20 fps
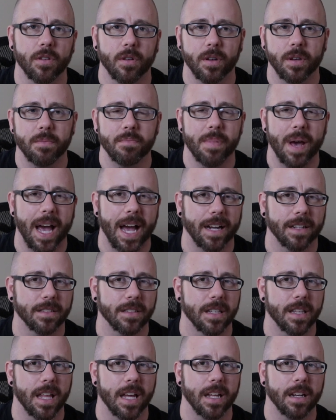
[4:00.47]
going back
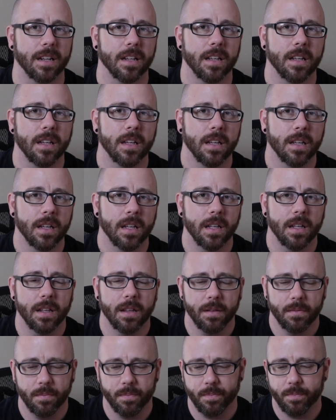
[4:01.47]
to that
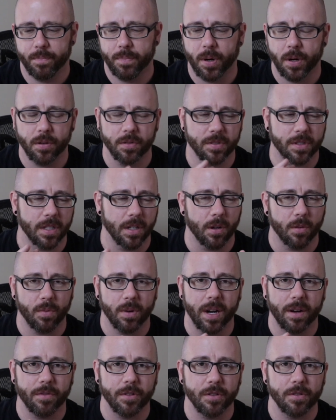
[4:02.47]
person or
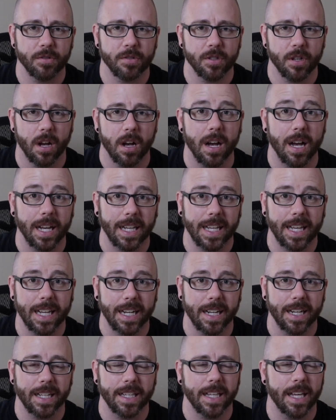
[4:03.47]
whatever you saw again
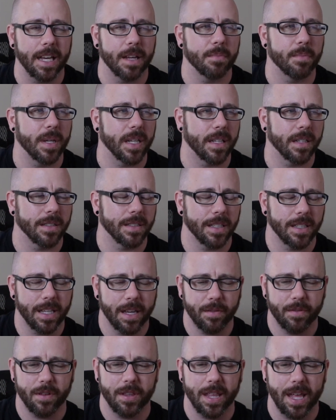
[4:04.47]
and again because it
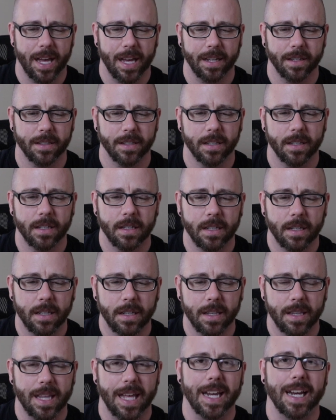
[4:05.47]
gave you that
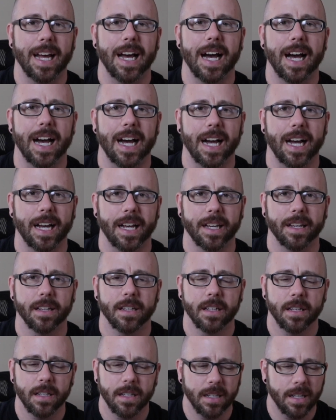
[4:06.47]
high.
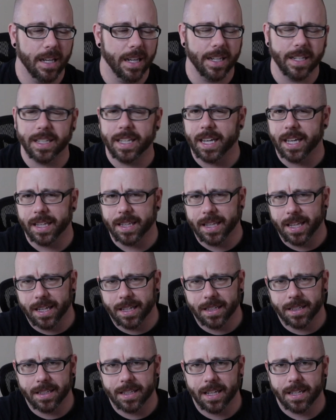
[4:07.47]
And again,
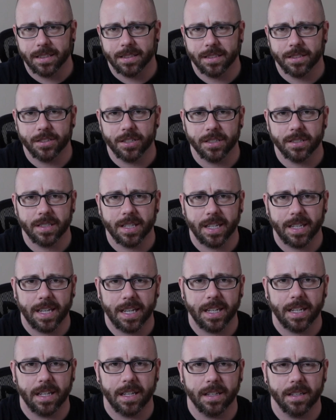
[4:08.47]
that's just like
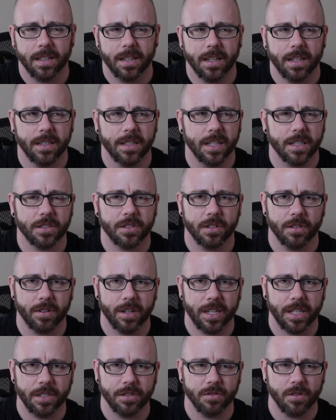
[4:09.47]
any addiction or
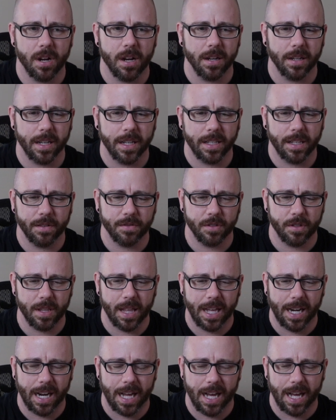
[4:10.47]
any drug. It gives you
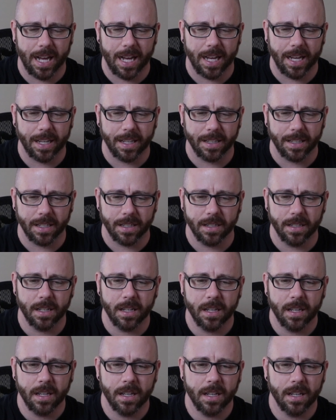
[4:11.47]
that high, and then
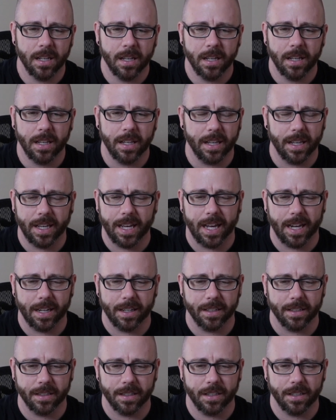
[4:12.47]

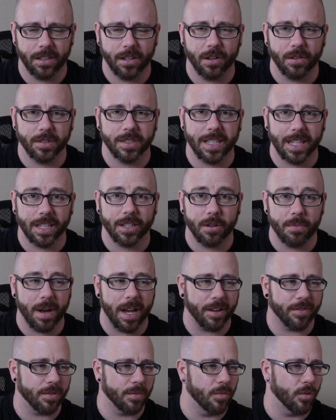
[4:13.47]
you always gotta go
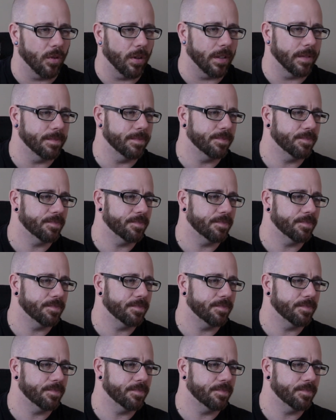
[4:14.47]
back for more.